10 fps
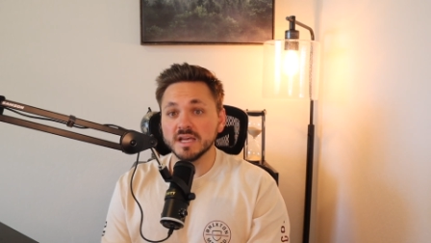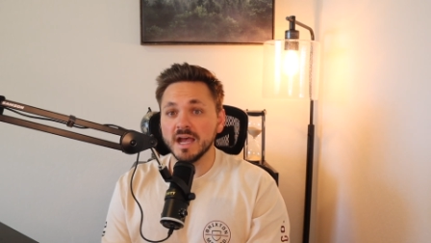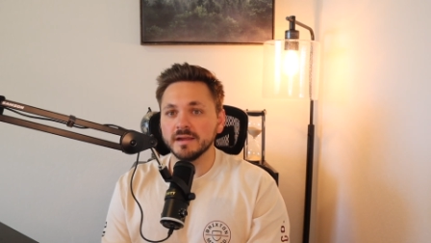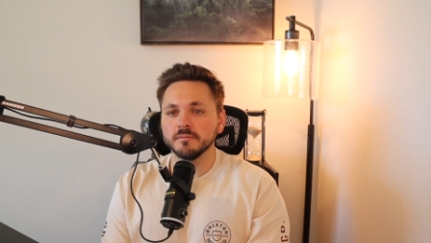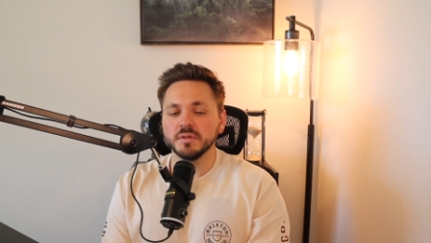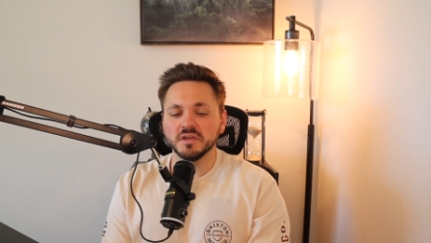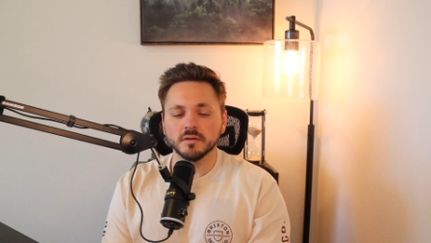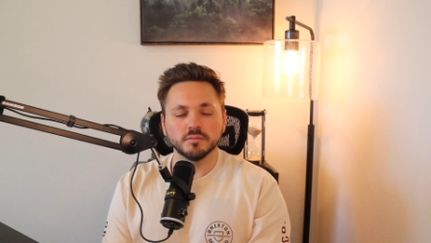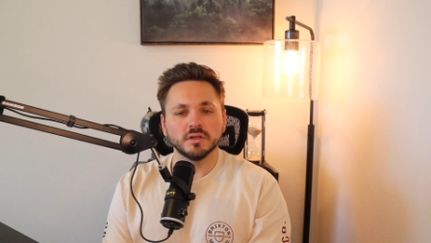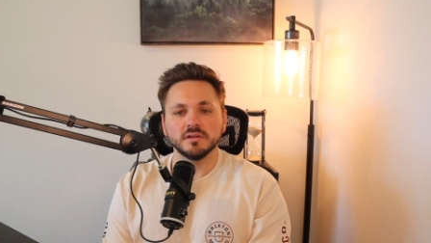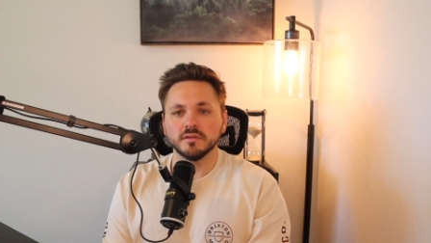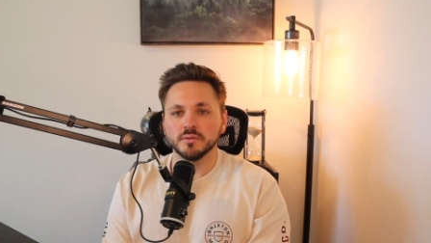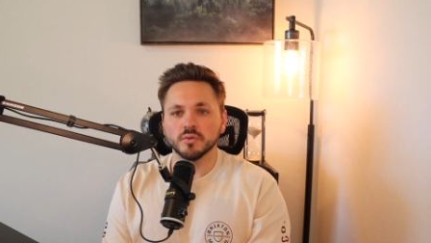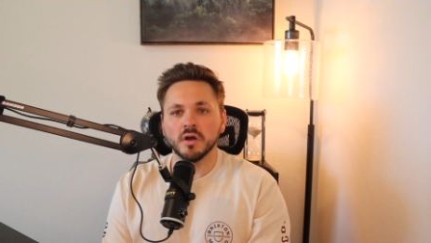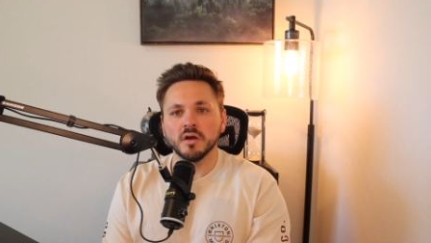I could be completely
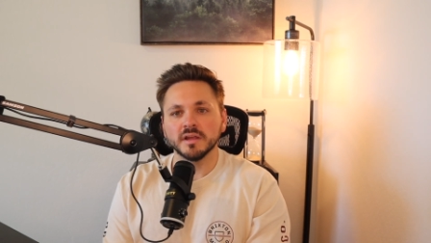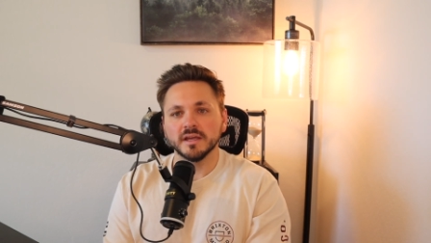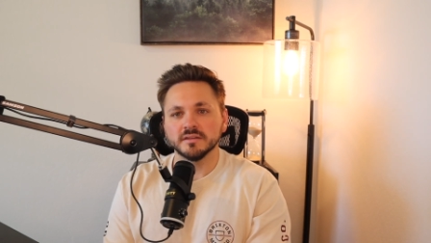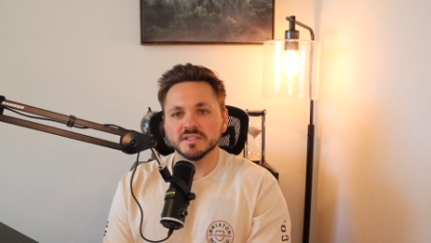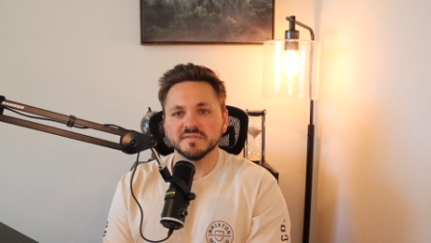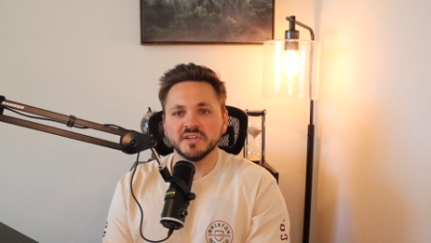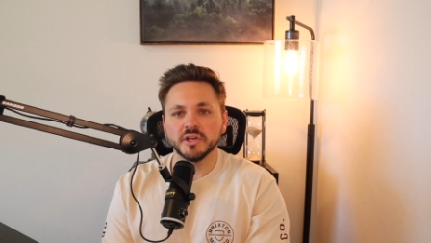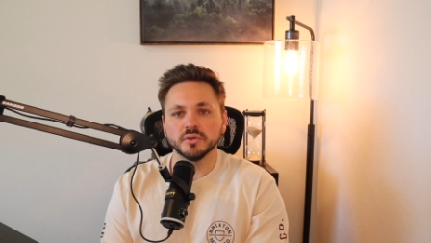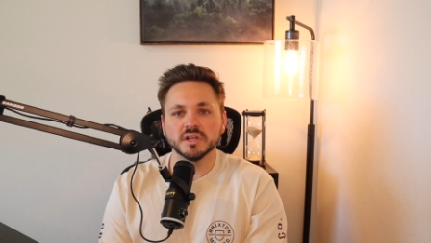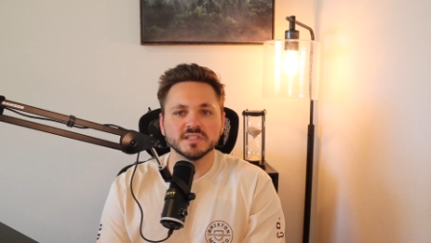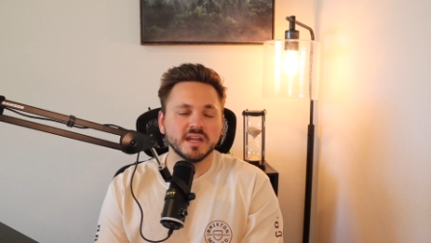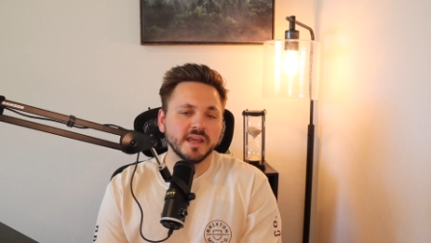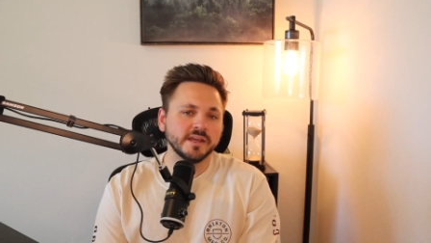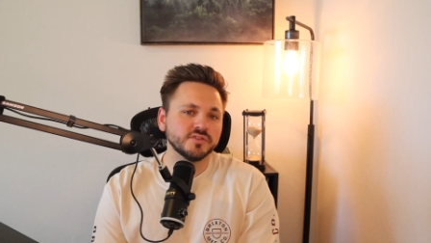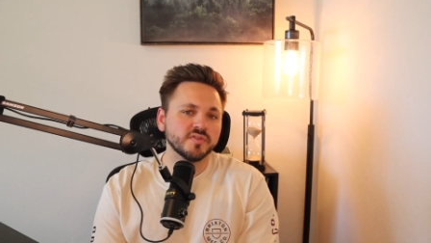wrong, and this video doesn't
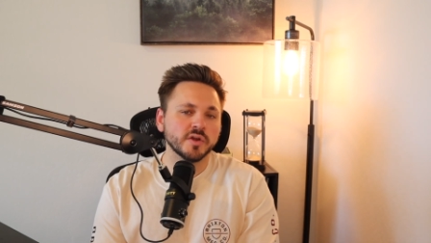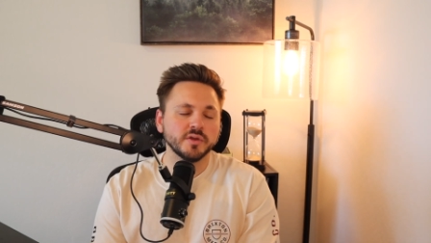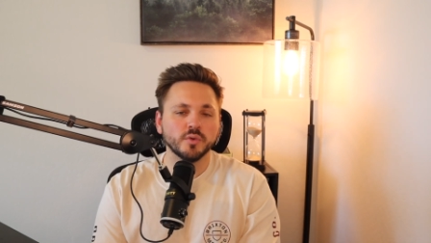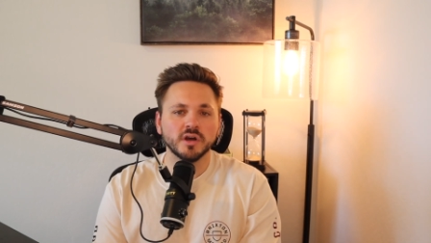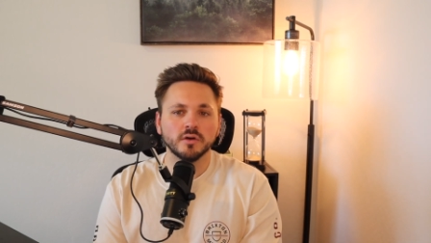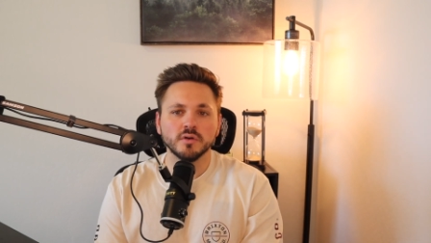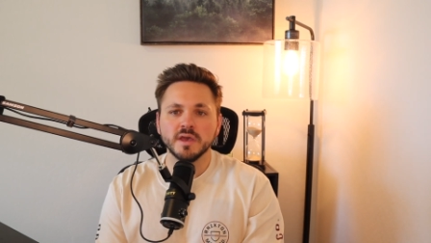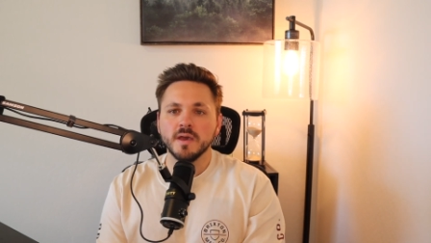age very well,